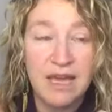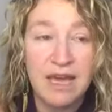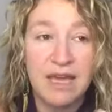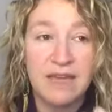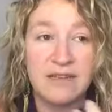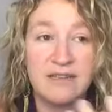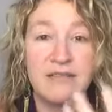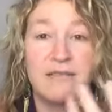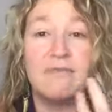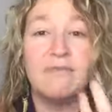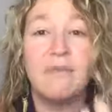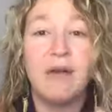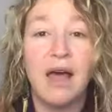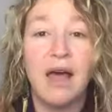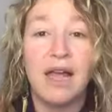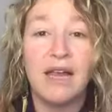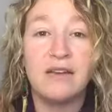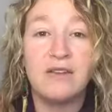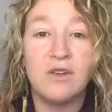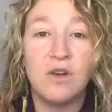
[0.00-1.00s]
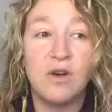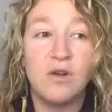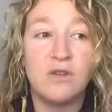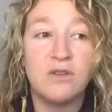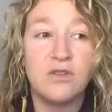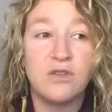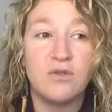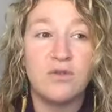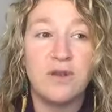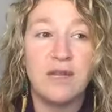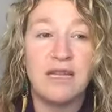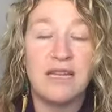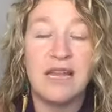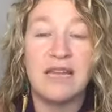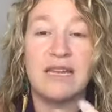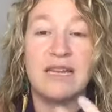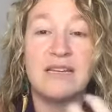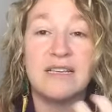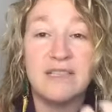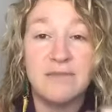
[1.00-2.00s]
and mind altering
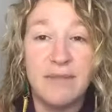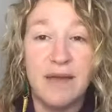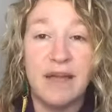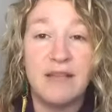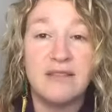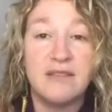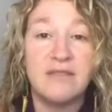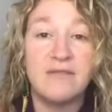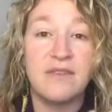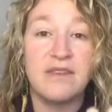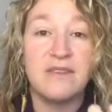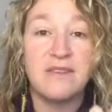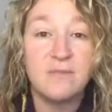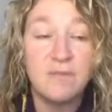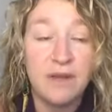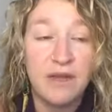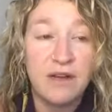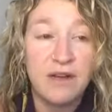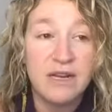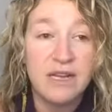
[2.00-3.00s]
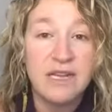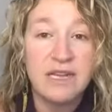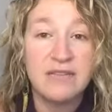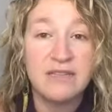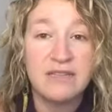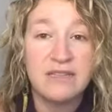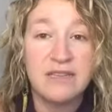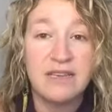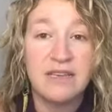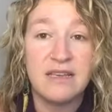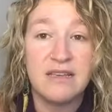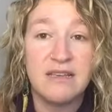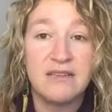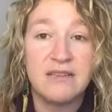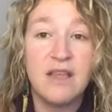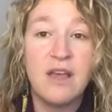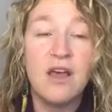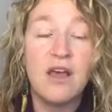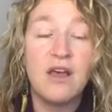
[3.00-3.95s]
and expansive experiences